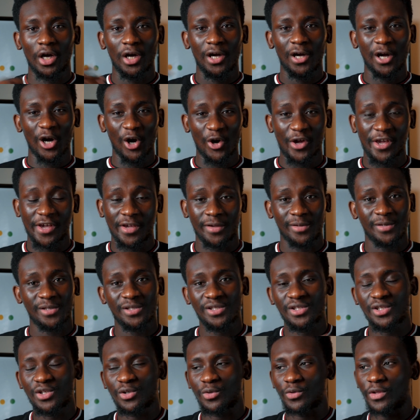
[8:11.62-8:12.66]
Okay,
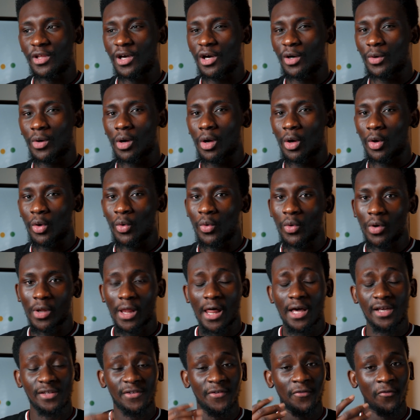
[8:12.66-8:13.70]
so now Google
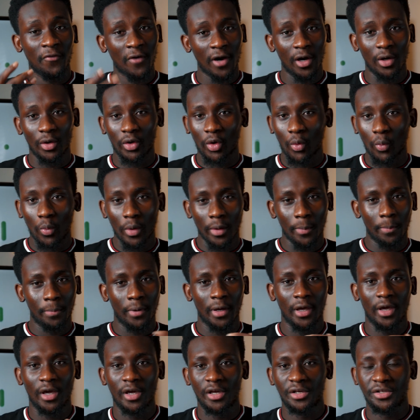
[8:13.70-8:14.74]
has found the web
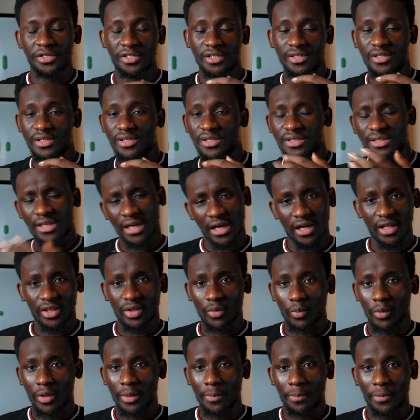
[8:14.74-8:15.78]
page, it has scanned the
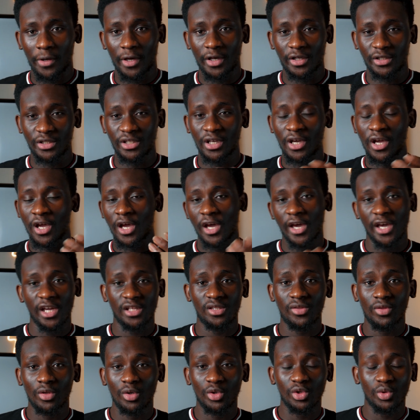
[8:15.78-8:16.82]
web page, it
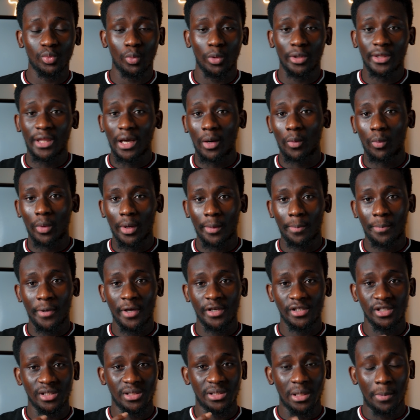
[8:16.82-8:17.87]
knows what that web
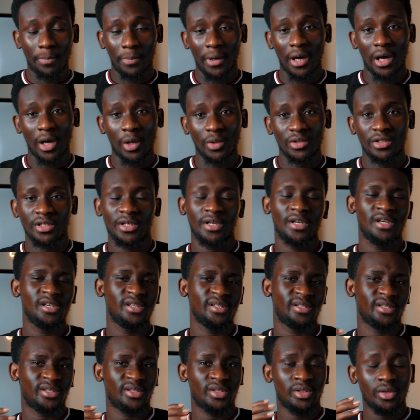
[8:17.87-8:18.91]
page is about, it
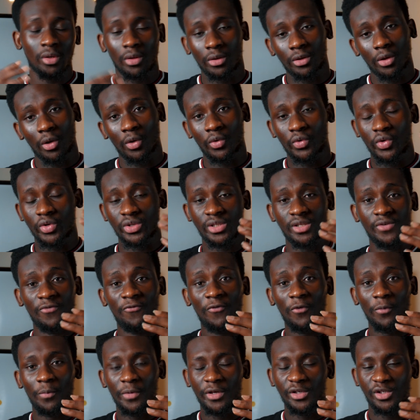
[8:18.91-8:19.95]
has stored all this
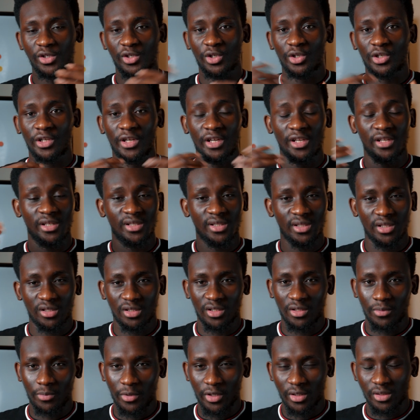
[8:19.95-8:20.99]
information in its
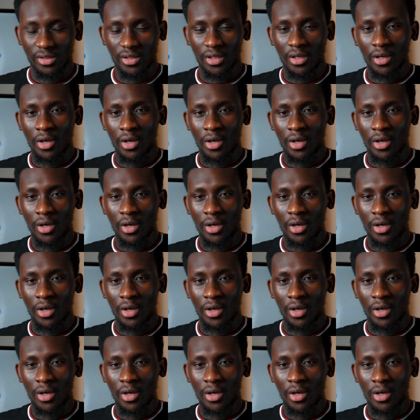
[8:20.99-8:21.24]
database.